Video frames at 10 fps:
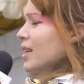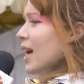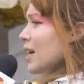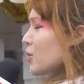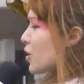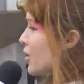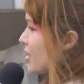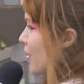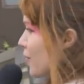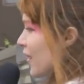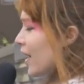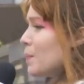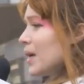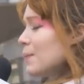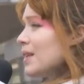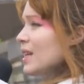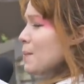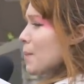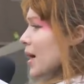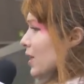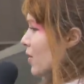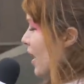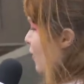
in line or does something, maybe they might not